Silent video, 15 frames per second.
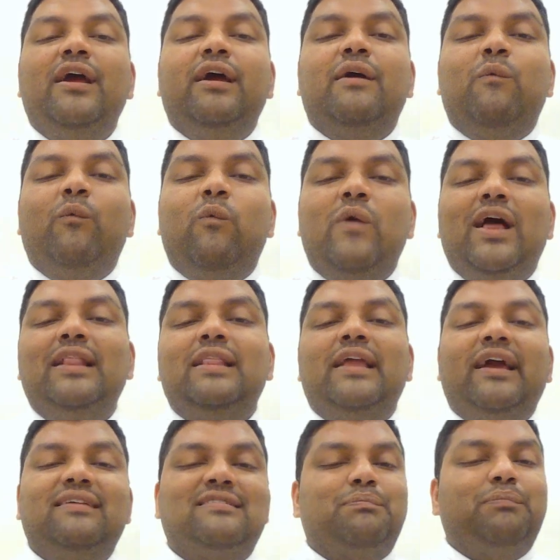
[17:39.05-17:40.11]
well
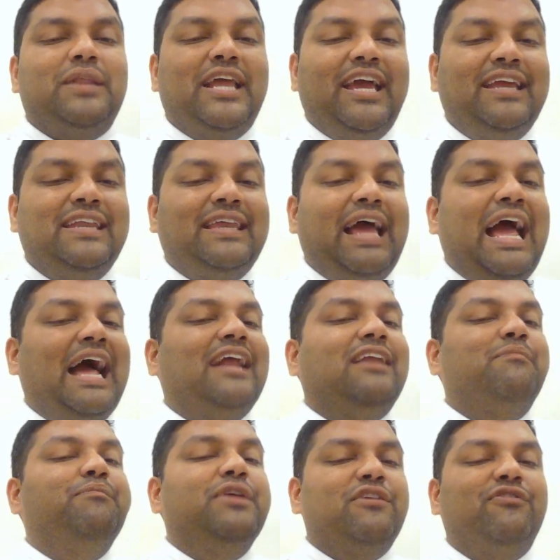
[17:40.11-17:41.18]
explained
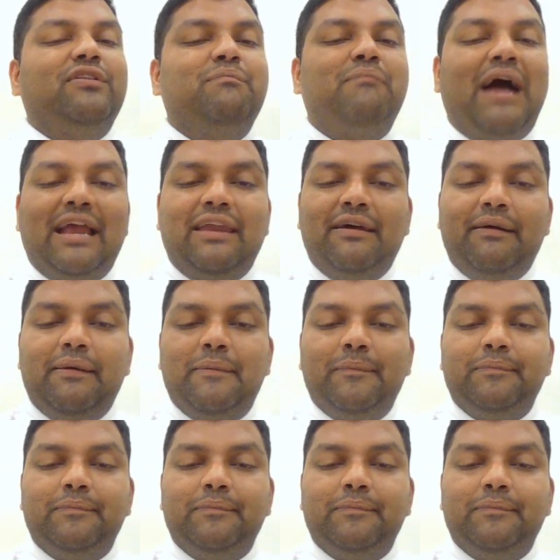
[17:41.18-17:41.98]
and beautiful manner.